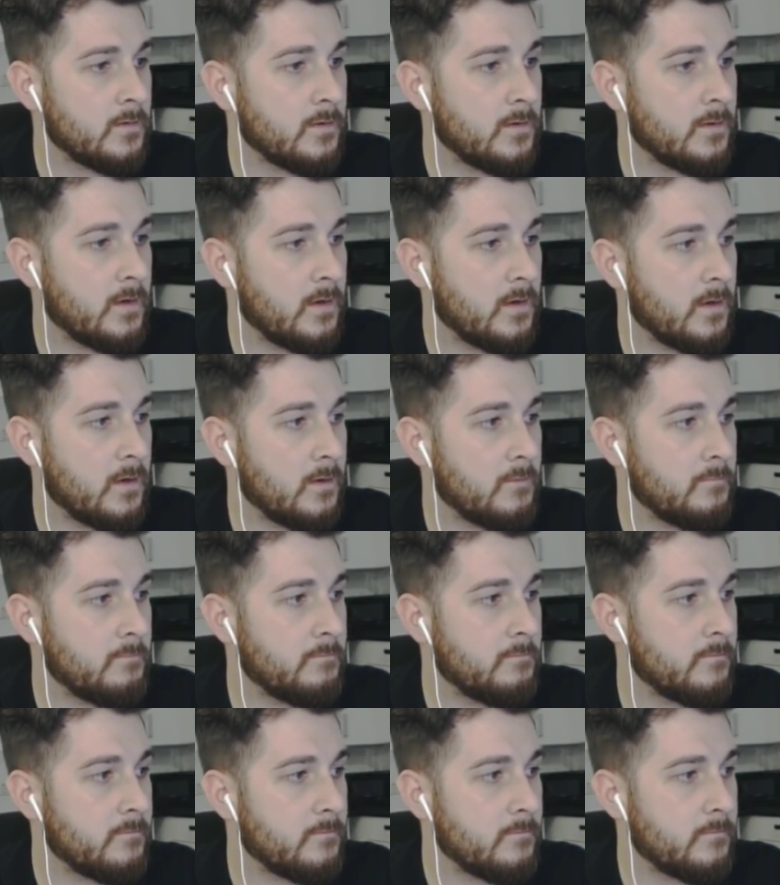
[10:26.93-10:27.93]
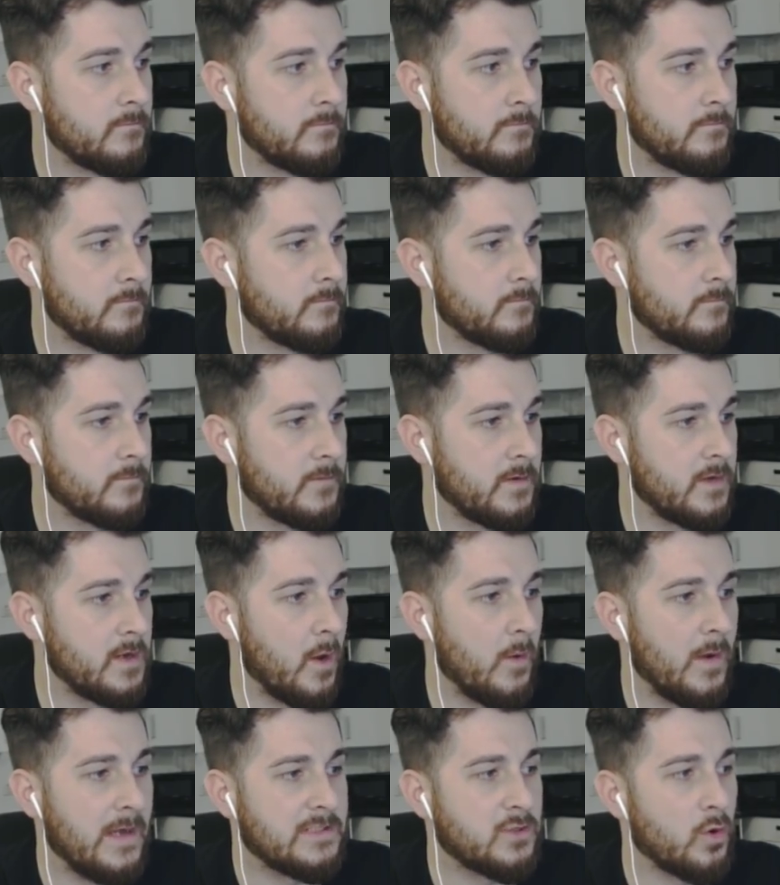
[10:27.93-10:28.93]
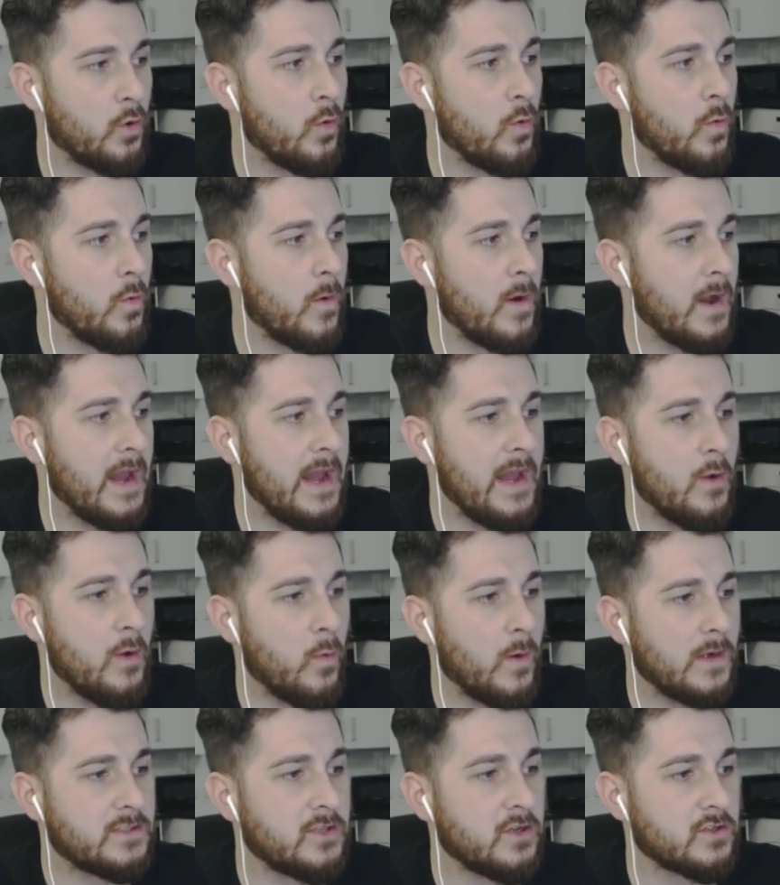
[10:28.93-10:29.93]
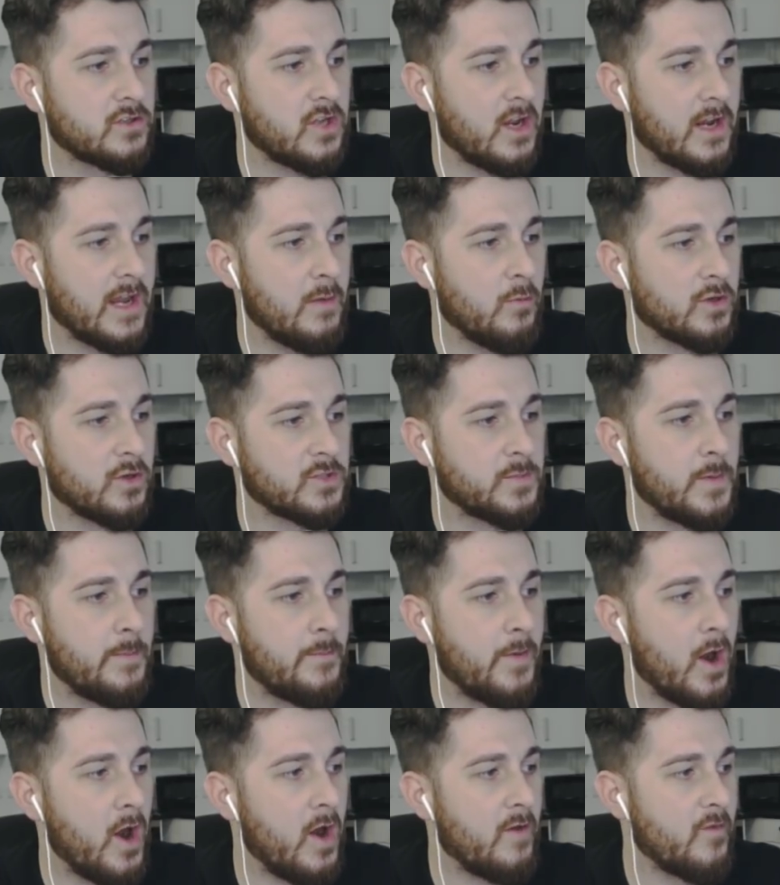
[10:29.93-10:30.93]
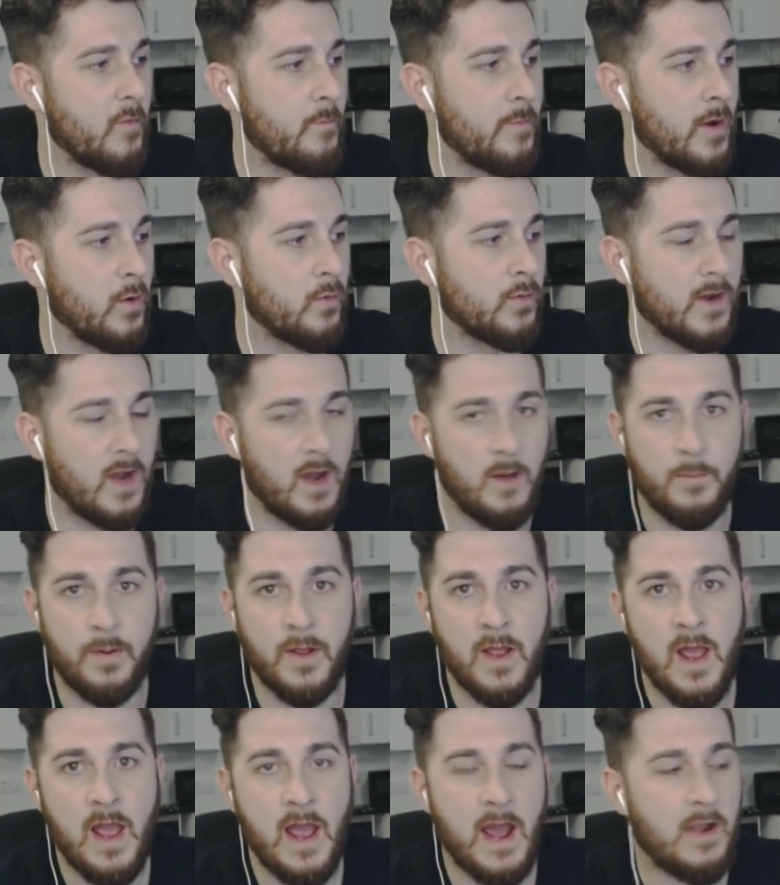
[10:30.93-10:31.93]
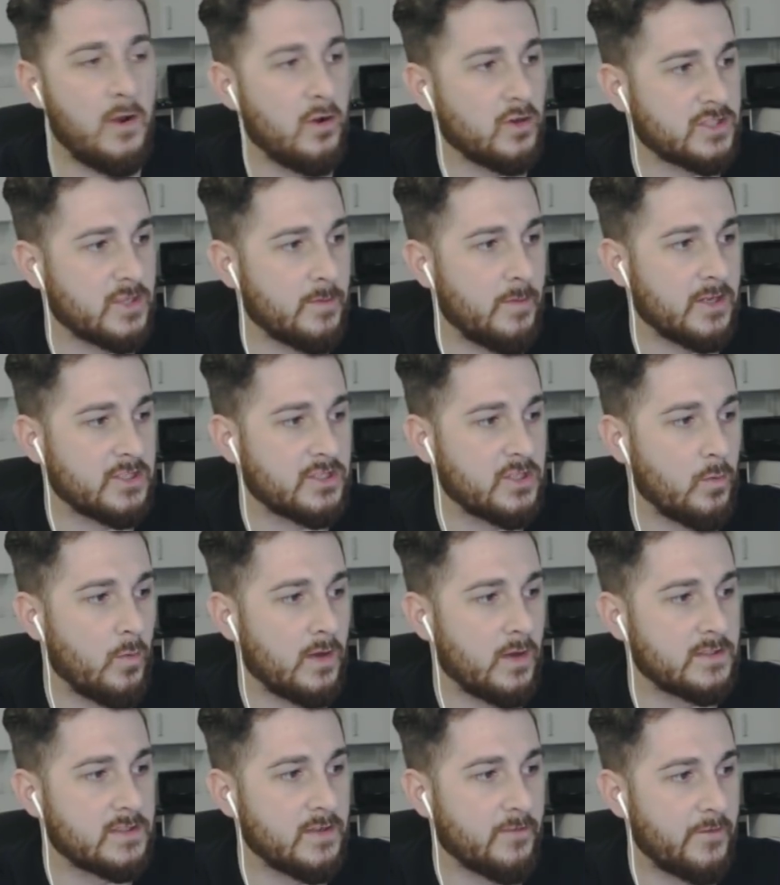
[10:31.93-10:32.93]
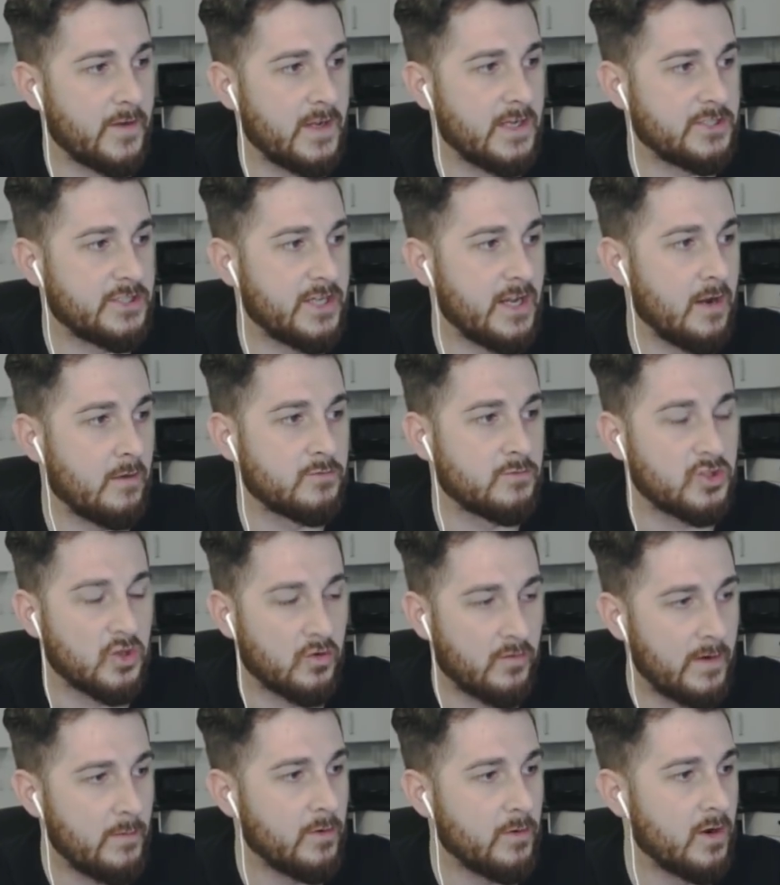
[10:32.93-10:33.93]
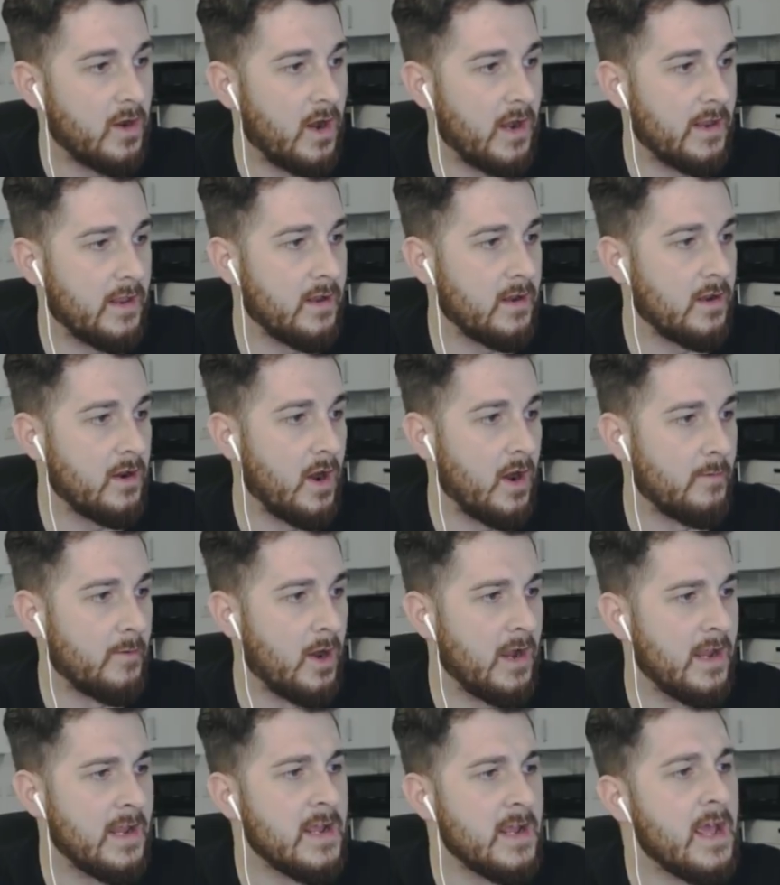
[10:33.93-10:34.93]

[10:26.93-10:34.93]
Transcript: Um, you know, he's all he always looks like he wants to be part of a build-up and not so much the one to finish it. I'm sure he would like the limelight.